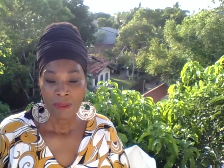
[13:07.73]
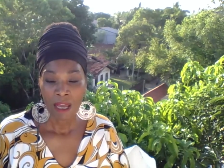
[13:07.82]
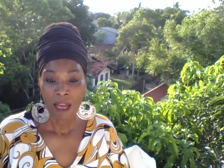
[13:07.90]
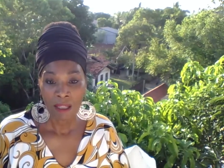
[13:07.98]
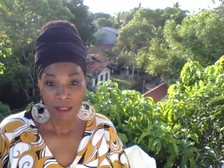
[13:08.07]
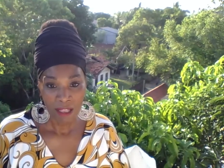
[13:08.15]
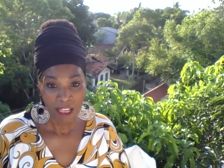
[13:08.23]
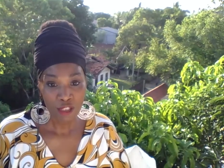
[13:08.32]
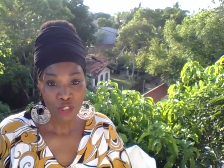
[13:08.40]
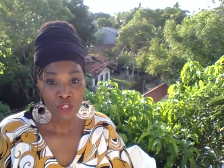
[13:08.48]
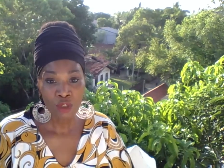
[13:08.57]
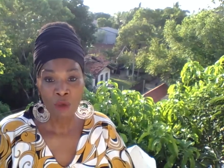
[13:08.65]

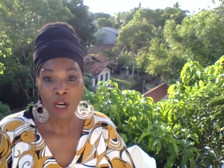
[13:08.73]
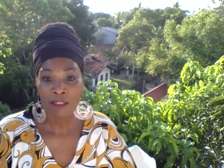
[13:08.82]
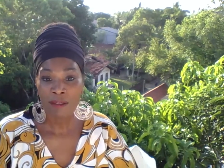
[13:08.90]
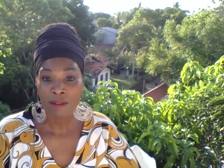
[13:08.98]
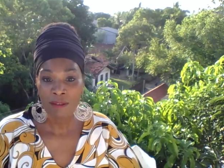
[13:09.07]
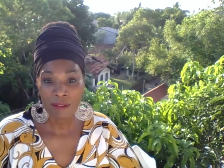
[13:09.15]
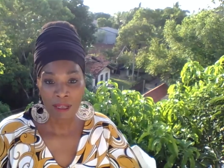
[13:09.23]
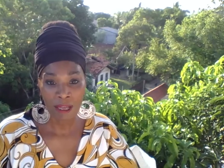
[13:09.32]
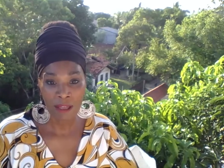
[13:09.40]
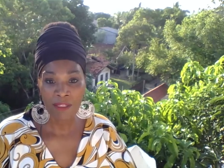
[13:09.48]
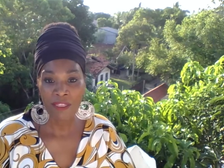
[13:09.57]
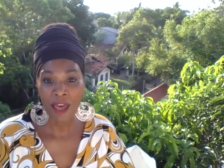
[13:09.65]
Unless you
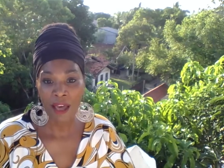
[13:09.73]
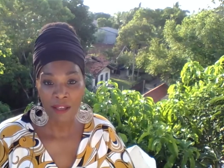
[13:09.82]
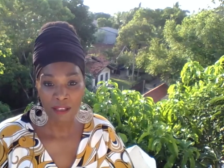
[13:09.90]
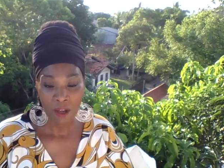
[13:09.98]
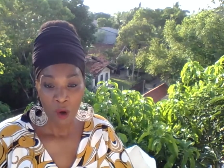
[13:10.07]
understand that,